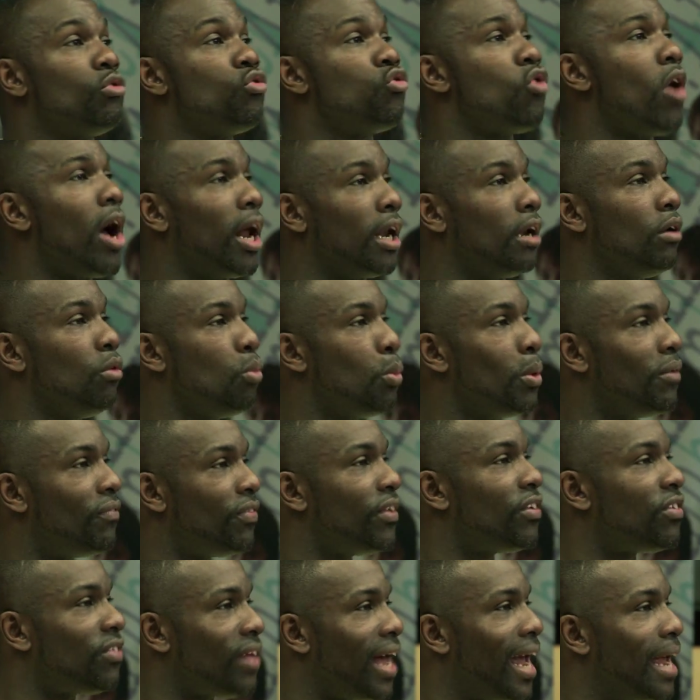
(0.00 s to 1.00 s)
run with
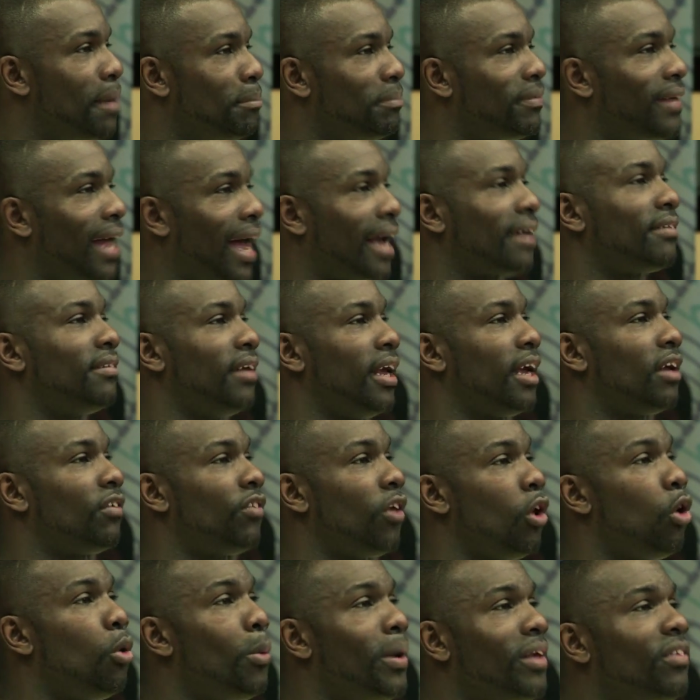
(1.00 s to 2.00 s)
the same tactics.
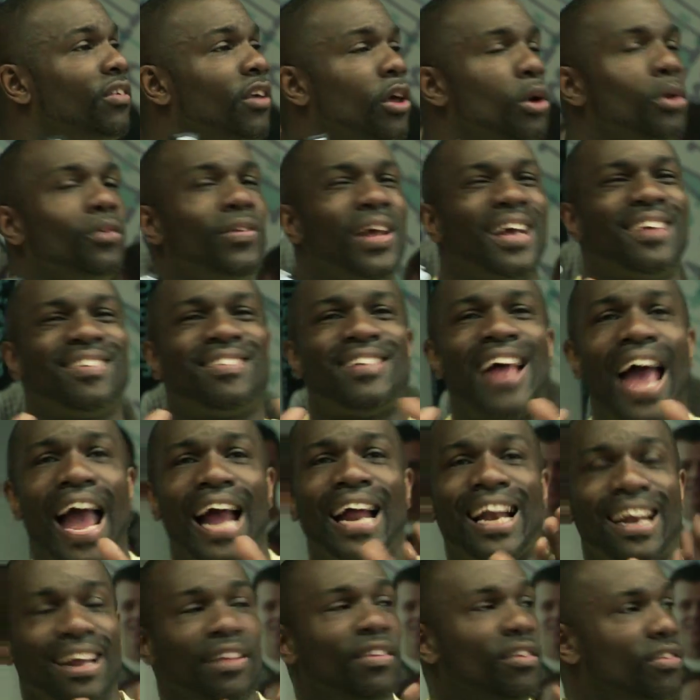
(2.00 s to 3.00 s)
They always use
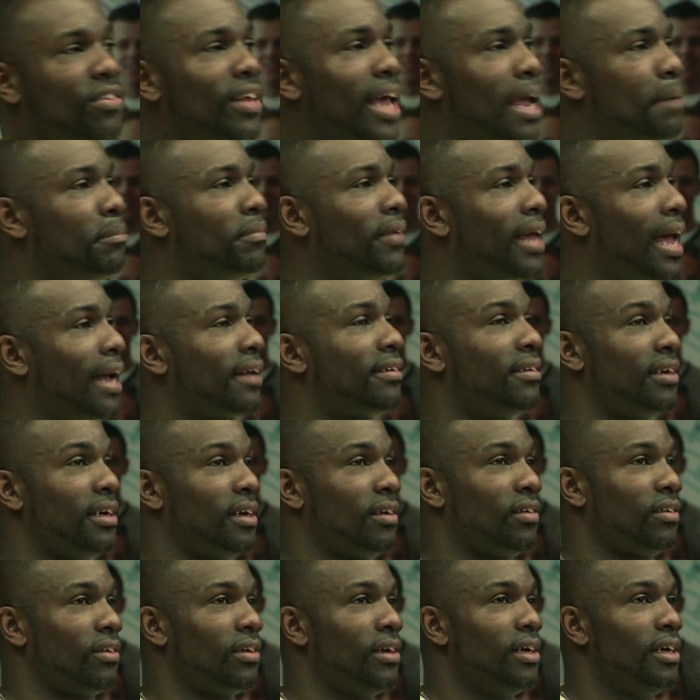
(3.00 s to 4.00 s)
exactly the same
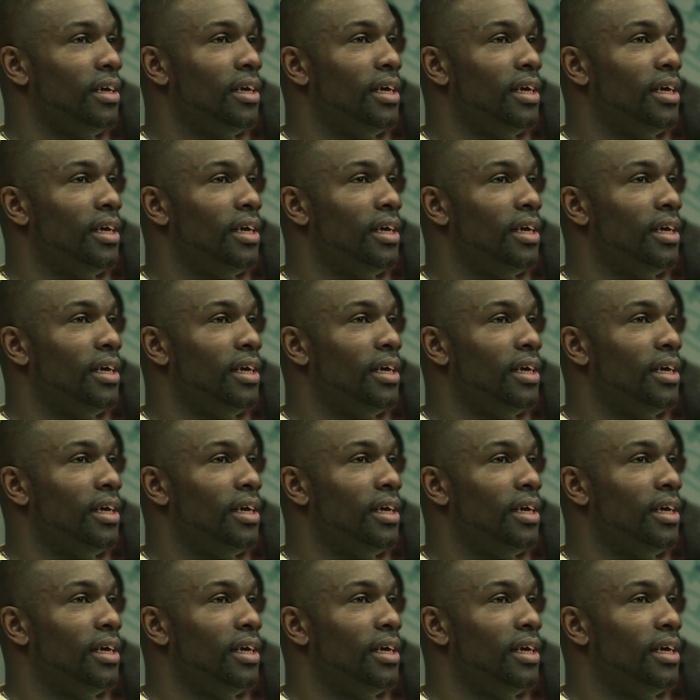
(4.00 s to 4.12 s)
tactics.